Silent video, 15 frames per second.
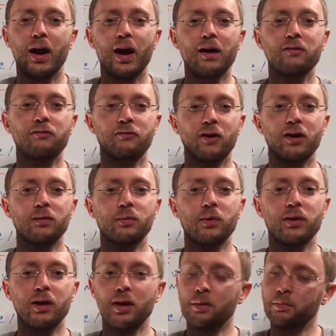Have fun
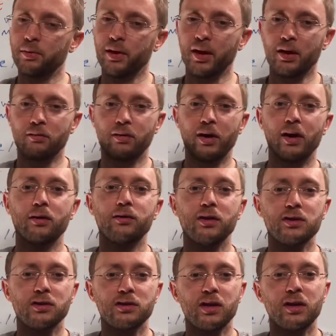with it, play around.
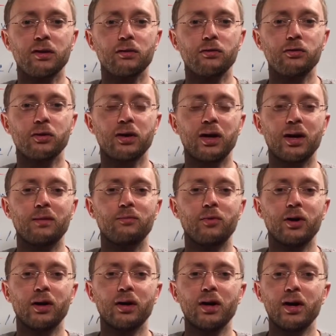There's a setting on your
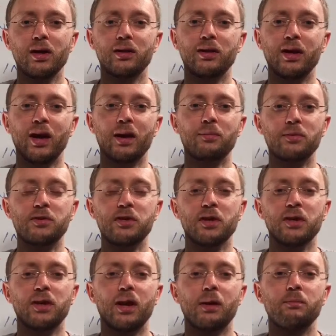camera. The
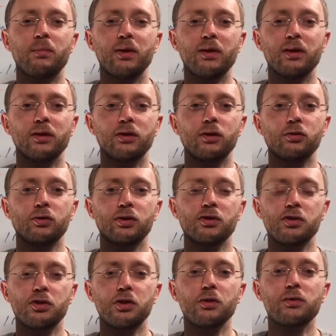aperture number that you can
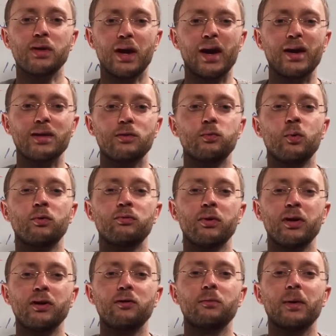shoot at will
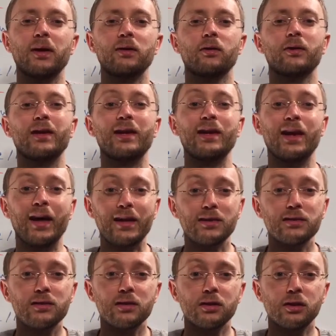really depend on the
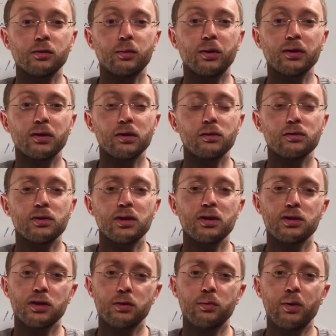lens that you are using, so